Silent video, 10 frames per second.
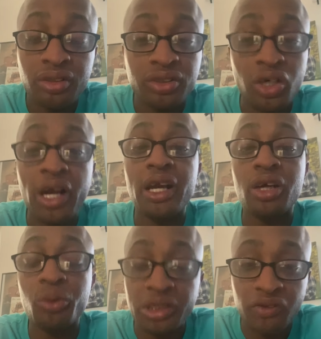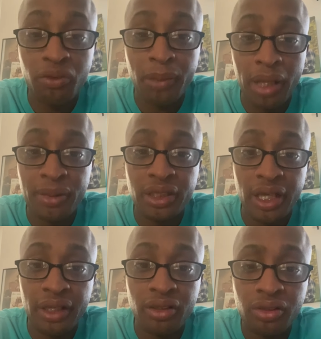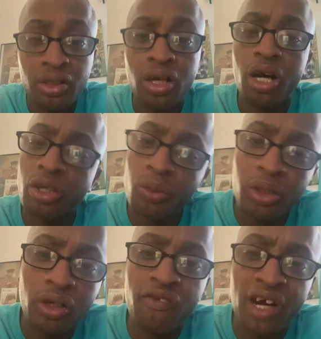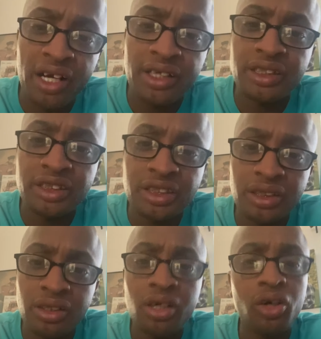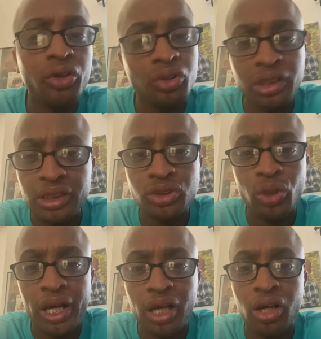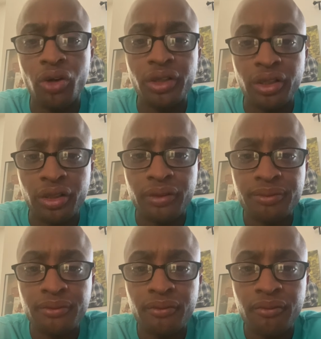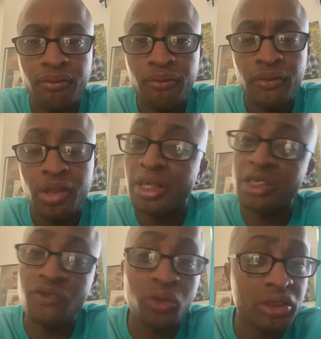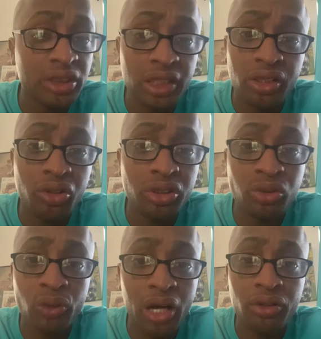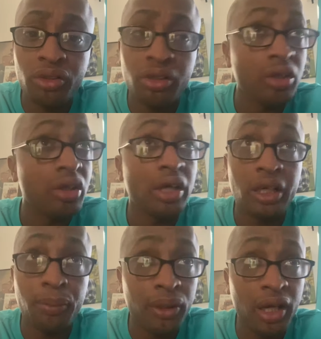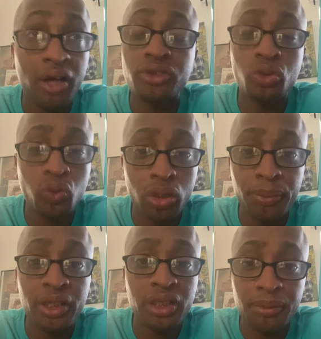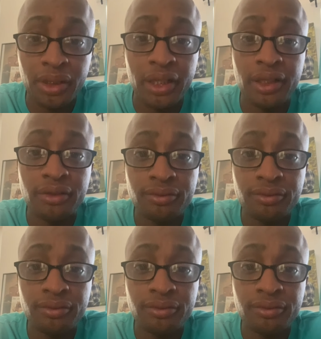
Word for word: So I got a question for Mike McDaniel. Are you really going to fire the DC or are you going to let this drag out all year? Because if you continue to go this route in the playoffs, you will be eliminated.